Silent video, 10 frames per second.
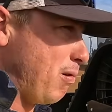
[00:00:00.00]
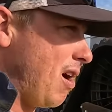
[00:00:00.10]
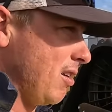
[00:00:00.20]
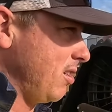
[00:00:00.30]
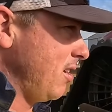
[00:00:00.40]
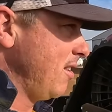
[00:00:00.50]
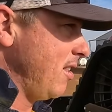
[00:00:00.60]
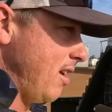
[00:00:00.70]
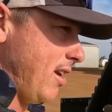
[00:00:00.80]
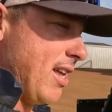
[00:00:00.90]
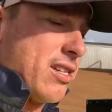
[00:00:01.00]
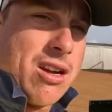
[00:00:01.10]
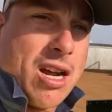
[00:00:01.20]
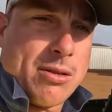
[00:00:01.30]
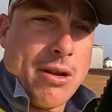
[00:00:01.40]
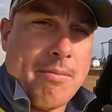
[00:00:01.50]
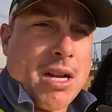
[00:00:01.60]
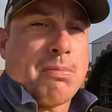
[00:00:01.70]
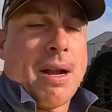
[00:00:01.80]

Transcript: price. The, these guys were much